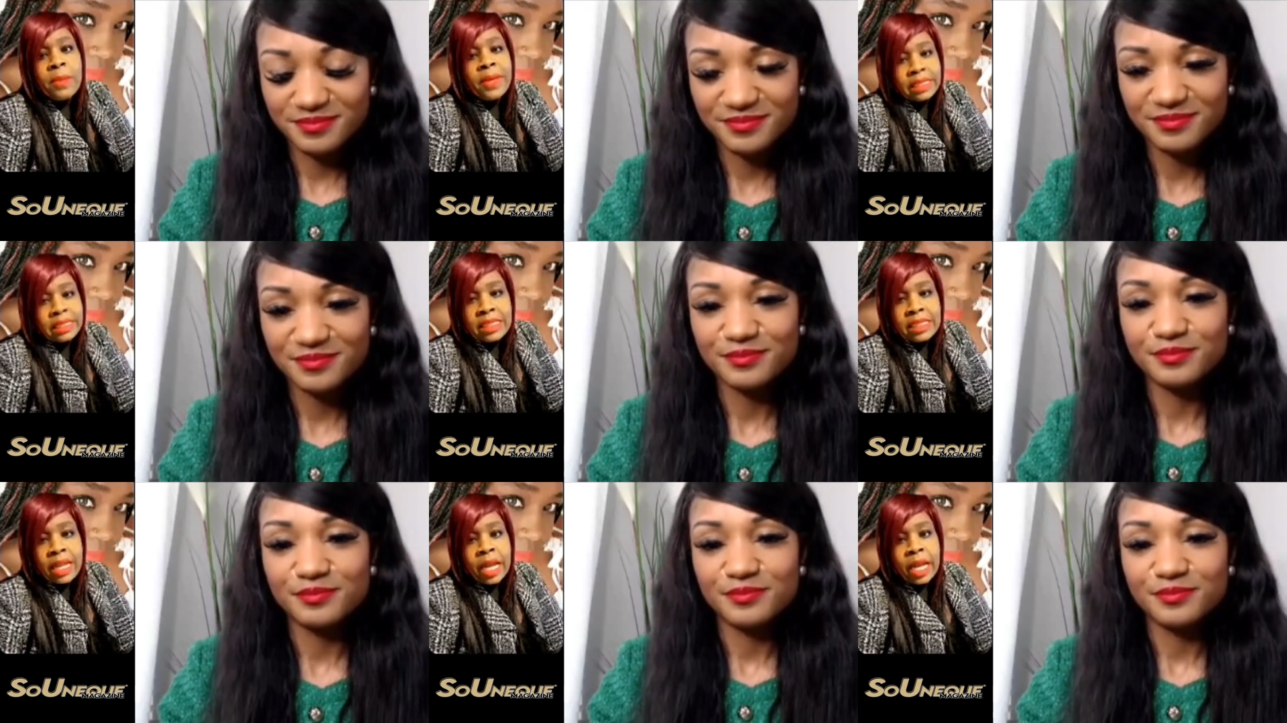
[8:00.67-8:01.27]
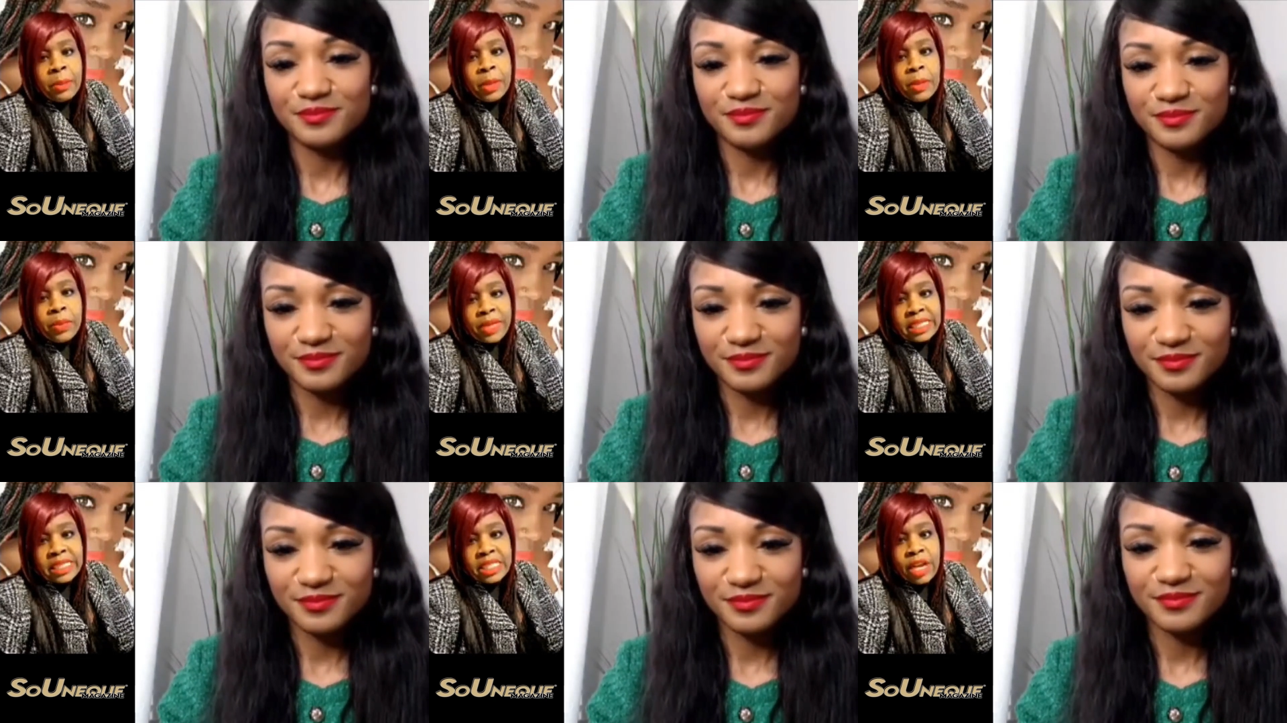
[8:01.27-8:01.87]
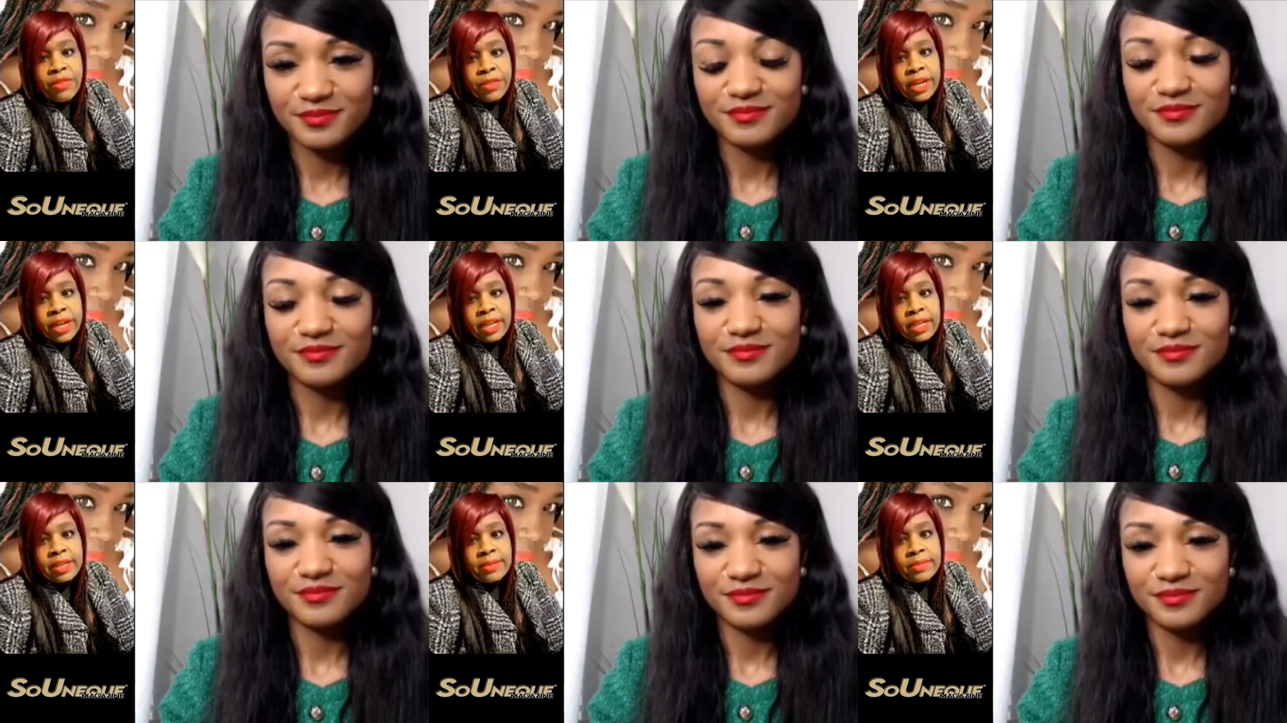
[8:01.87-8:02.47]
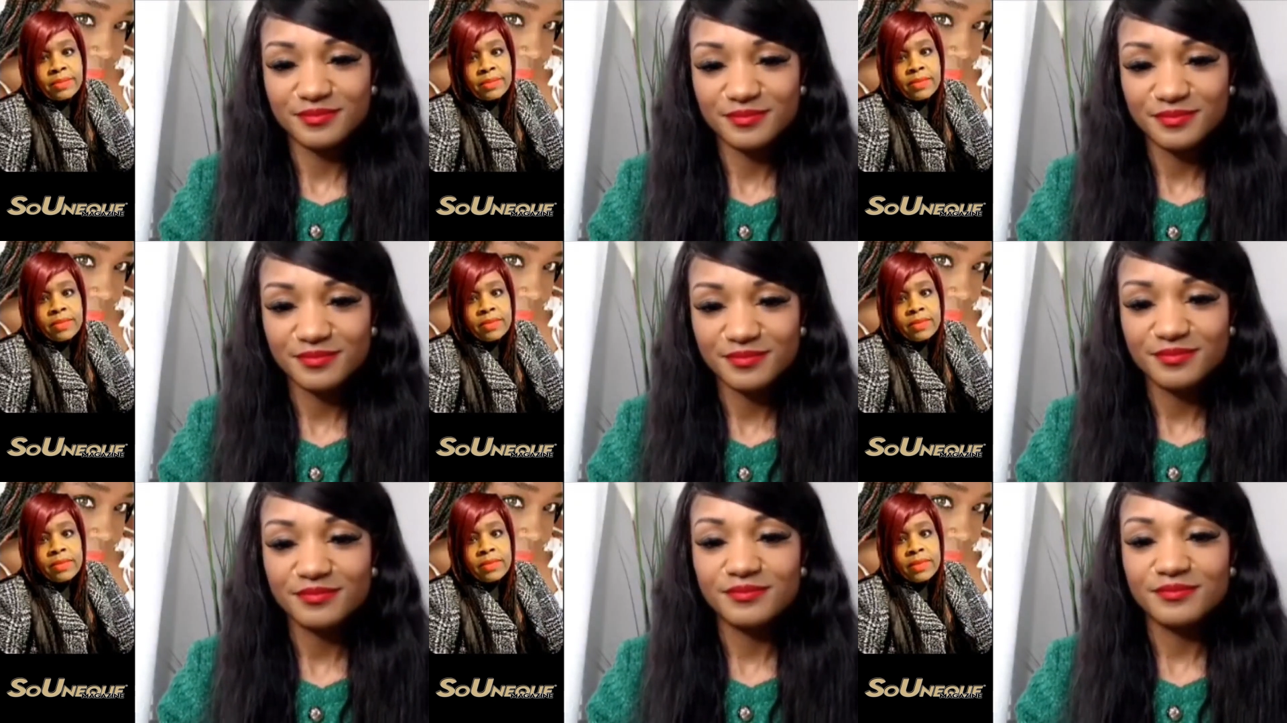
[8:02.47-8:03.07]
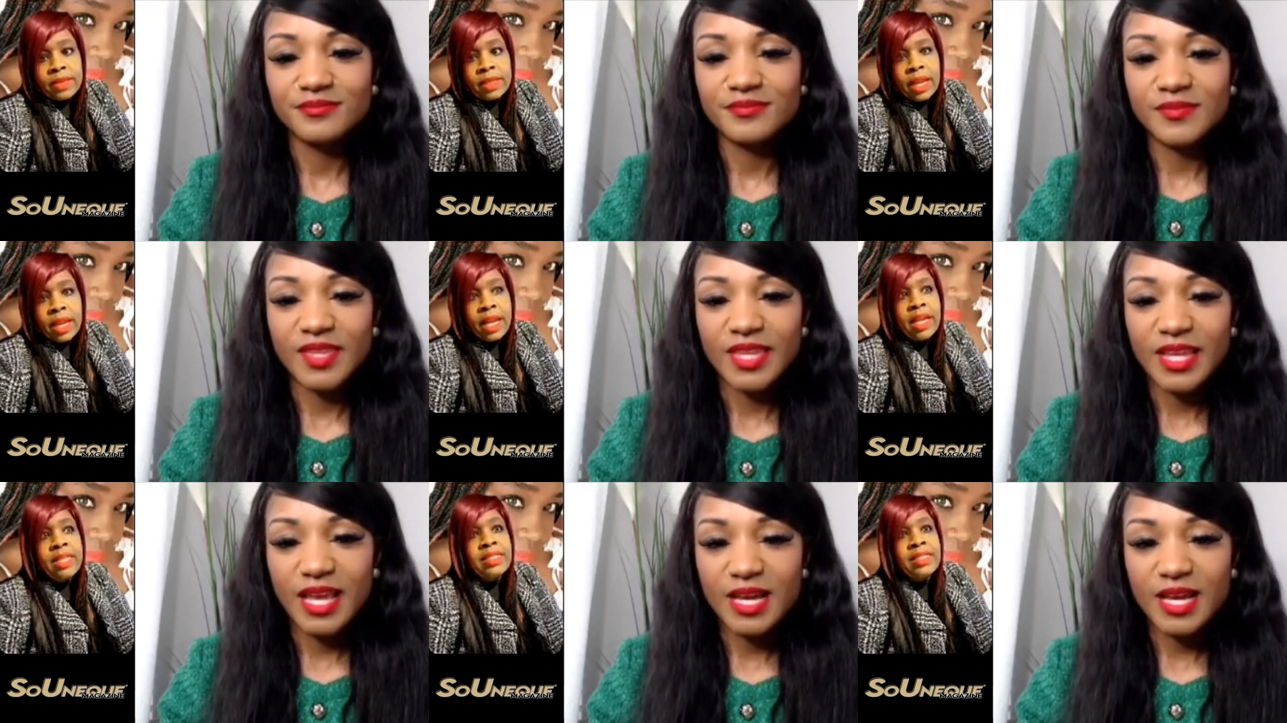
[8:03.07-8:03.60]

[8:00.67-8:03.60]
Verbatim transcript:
Speaker 1: because it's a lot of people that's suffering. And